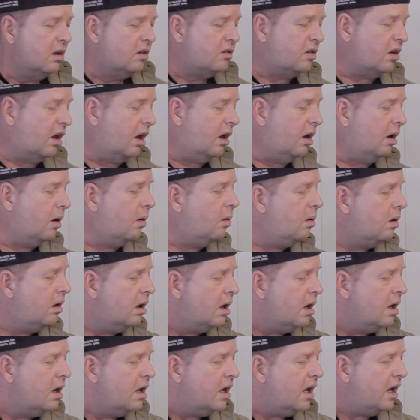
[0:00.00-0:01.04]

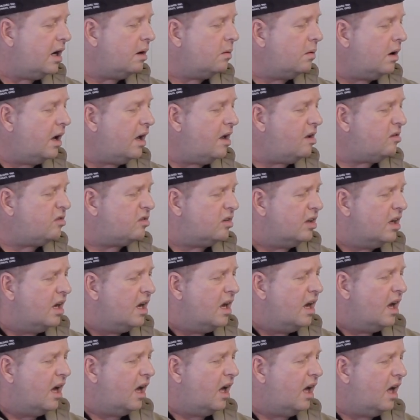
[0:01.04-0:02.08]
So anyways,
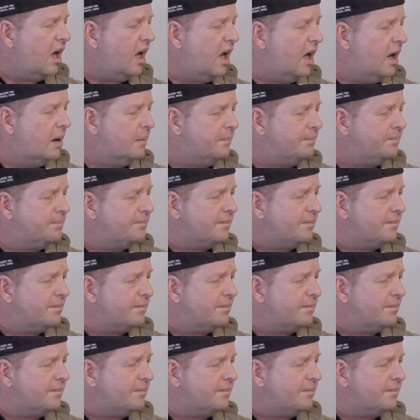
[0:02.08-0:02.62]
I